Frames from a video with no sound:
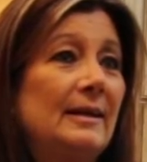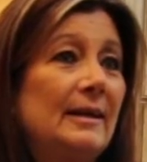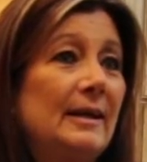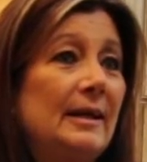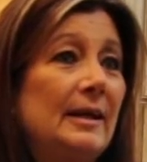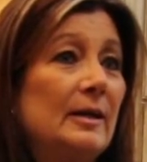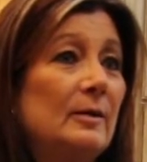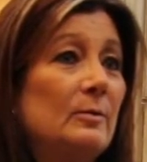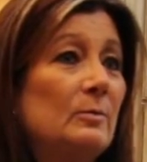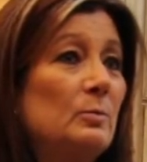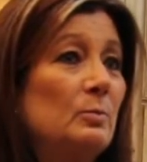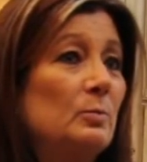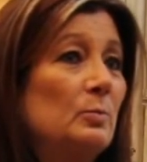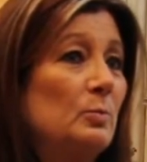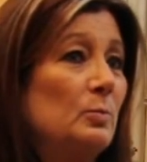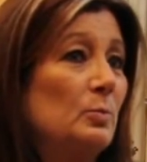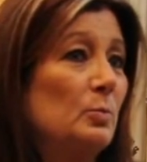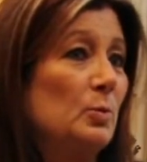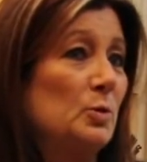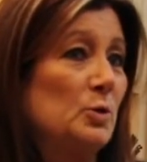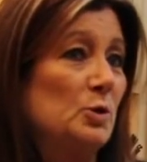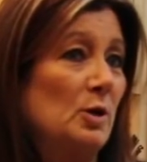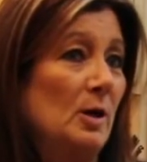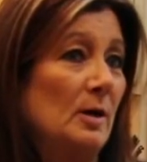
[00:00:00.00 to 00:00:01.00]
and
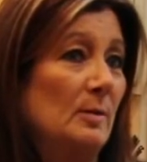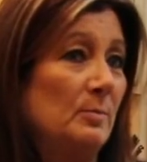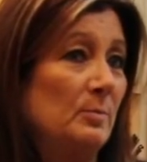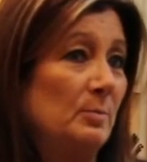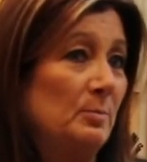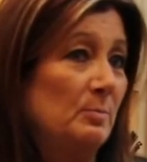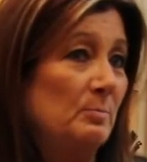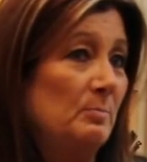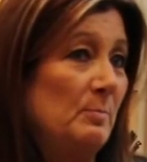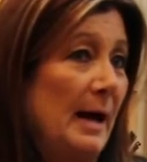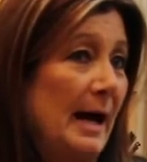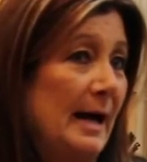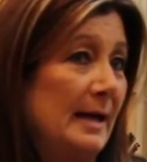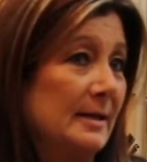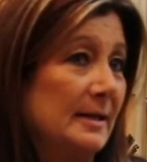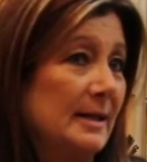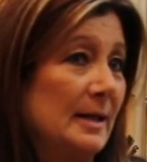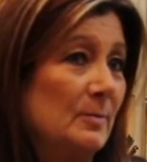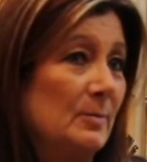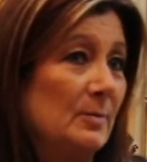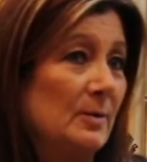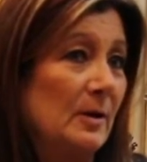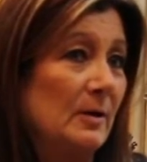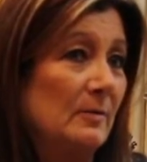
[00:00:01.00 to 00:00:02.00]
would y'all mind
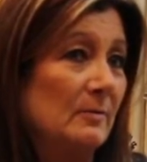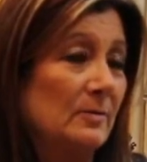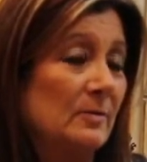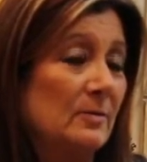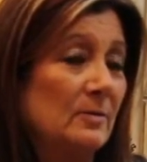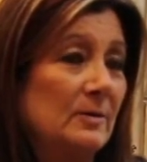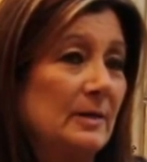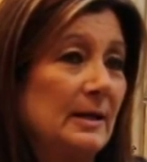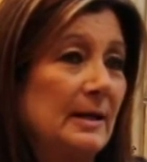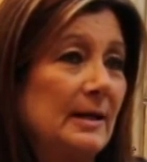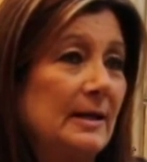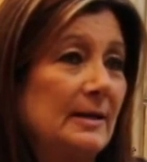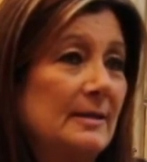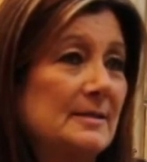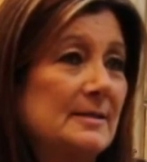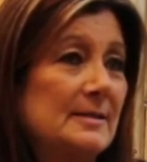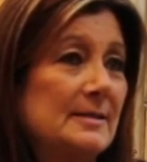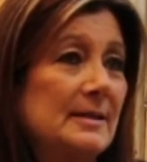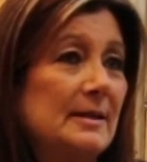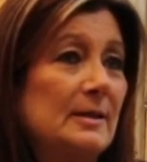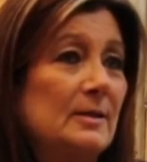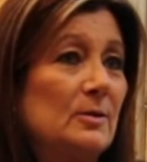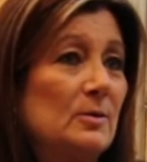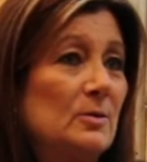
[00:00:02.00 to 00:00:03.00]
coming over and
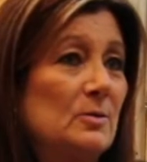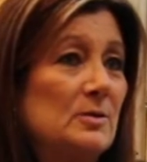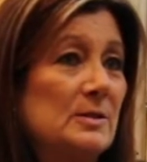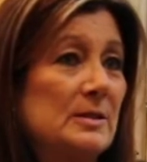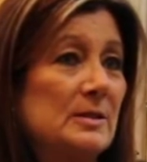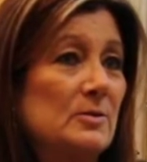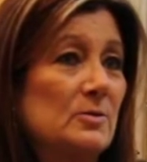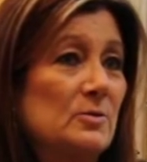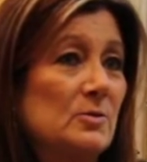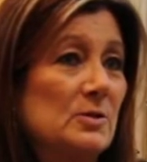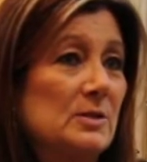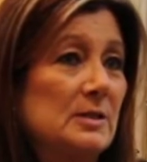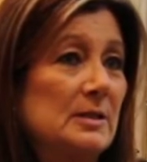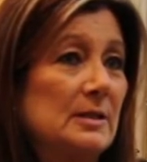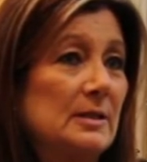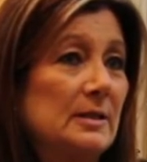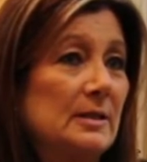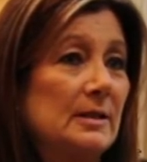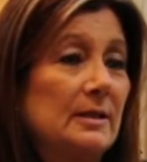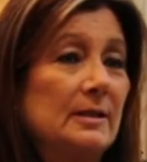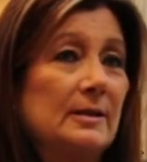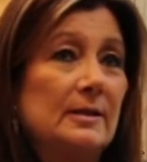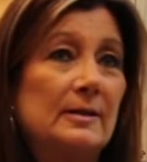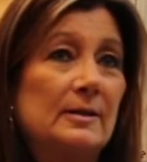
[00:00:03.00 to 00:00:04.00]
seeing who's interested
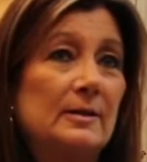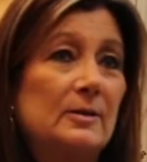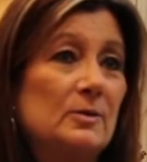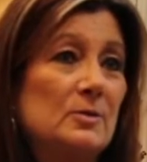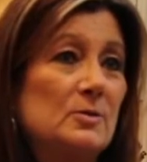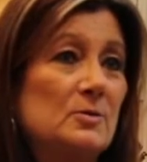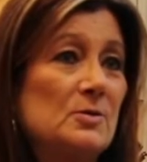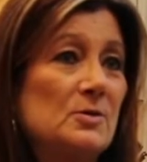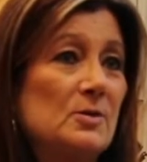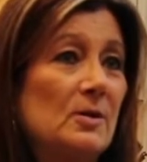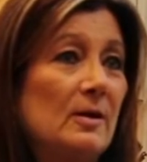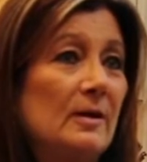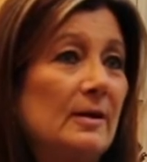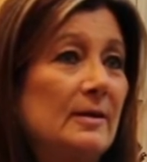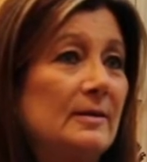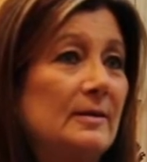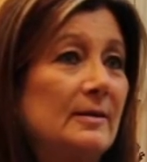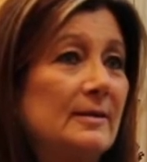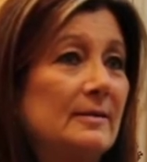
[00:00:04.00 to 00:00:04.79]
in it and who's not,